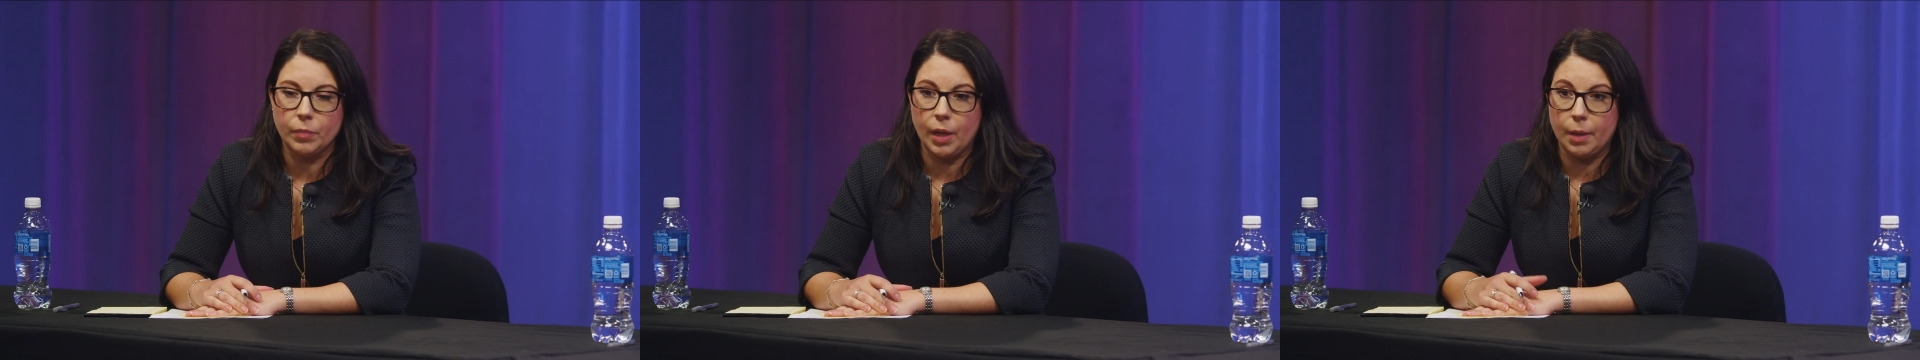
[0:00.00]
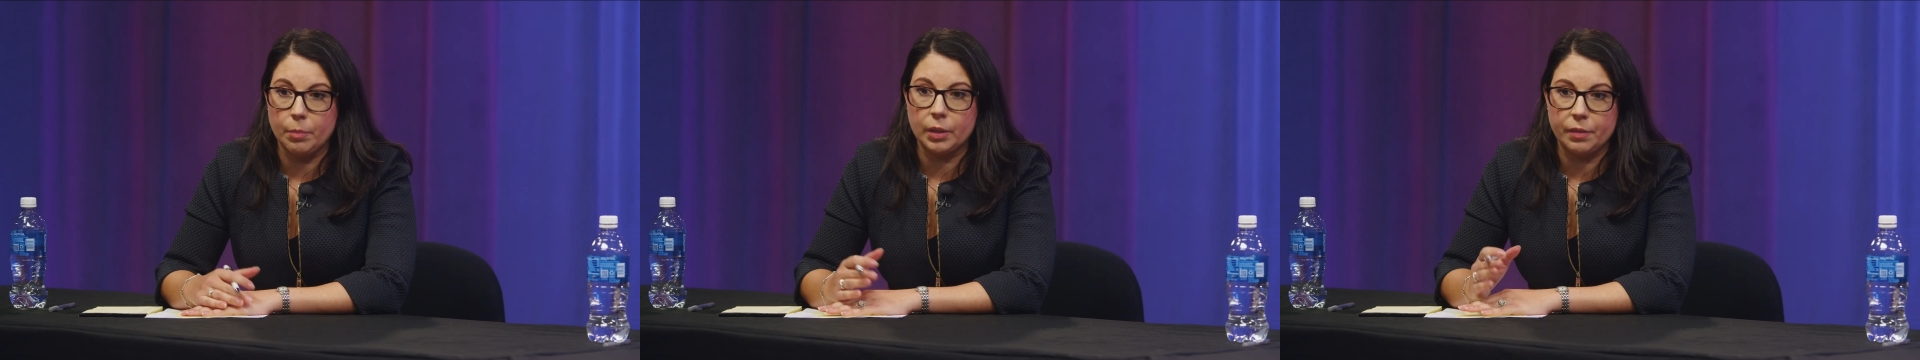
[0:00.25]

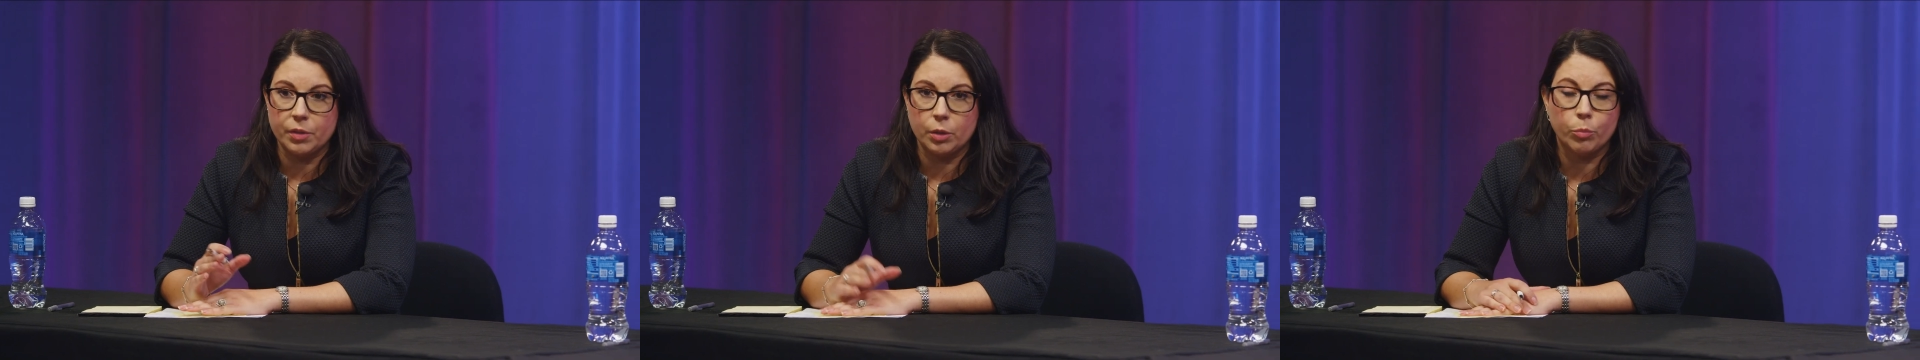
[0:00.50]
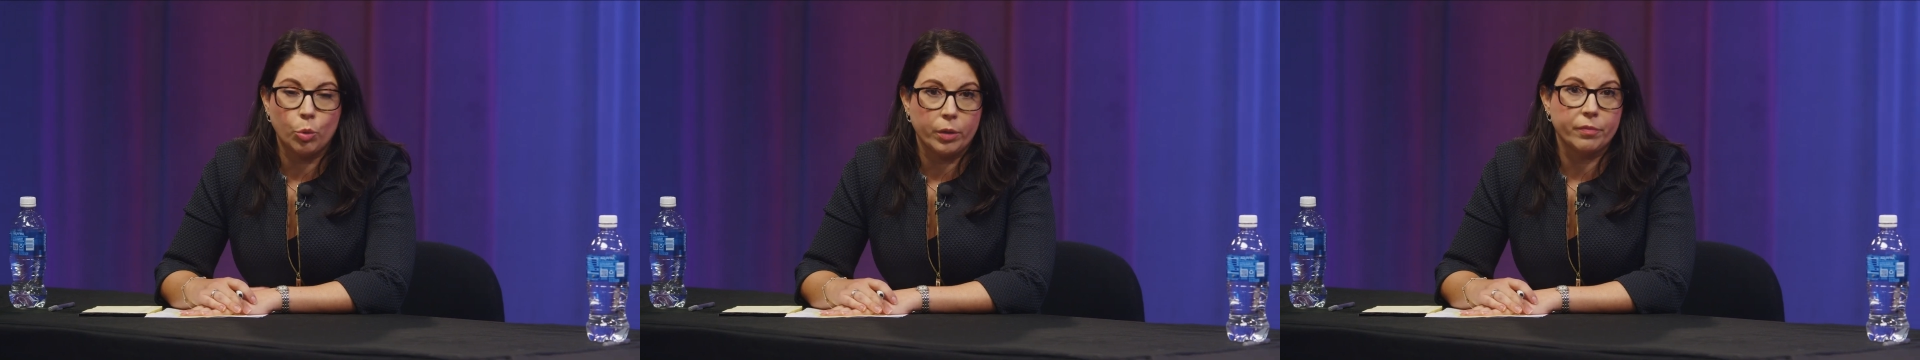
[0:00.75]
I believe they're
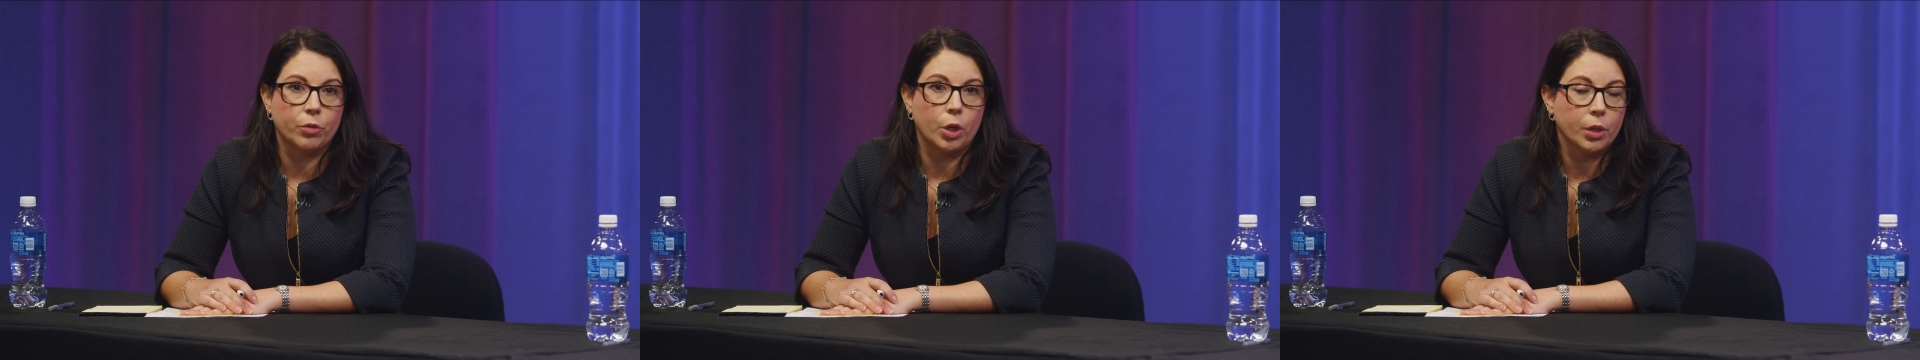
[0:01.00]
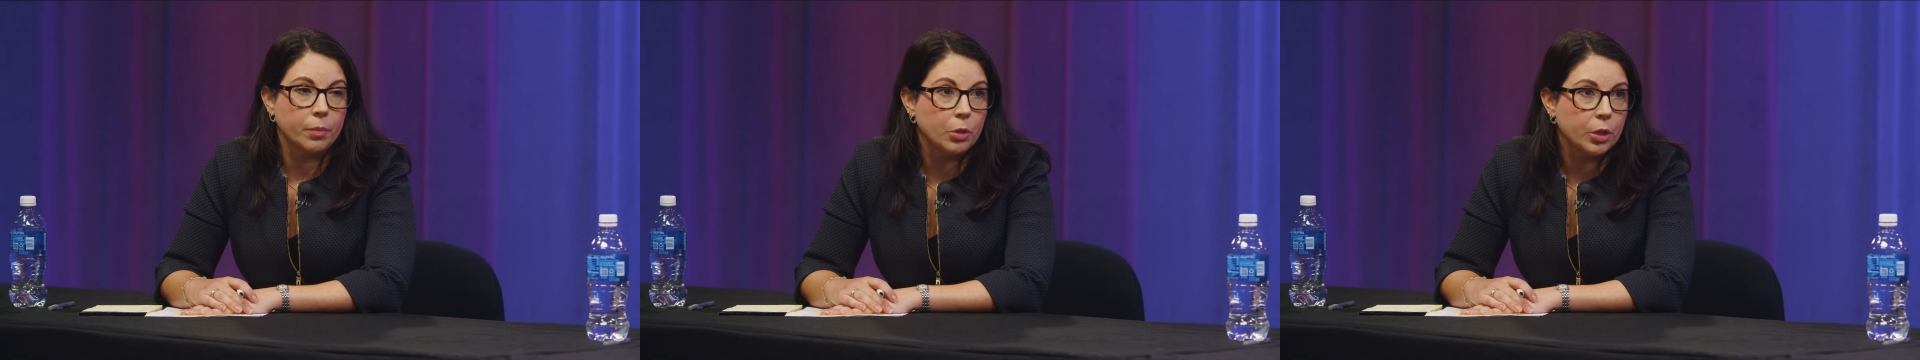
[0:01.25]
important for our
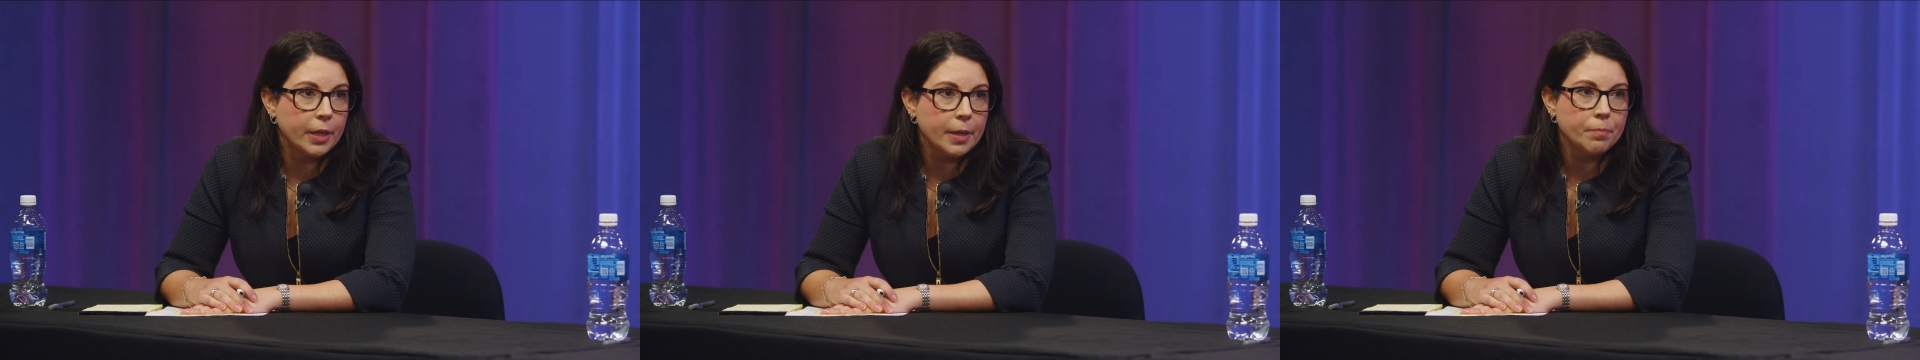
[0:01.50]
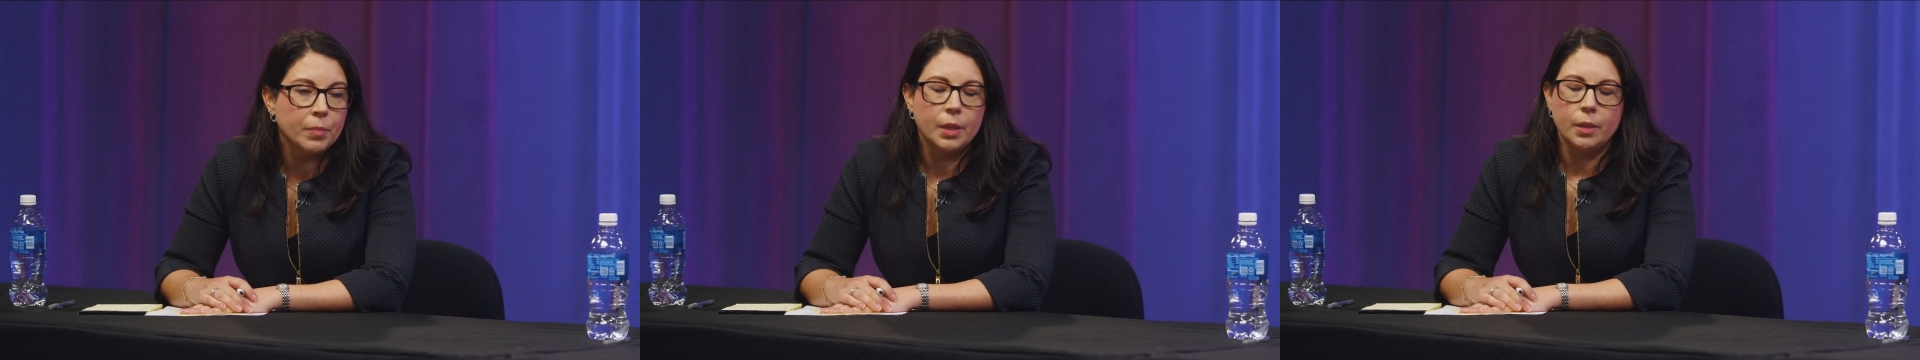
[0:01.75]
community.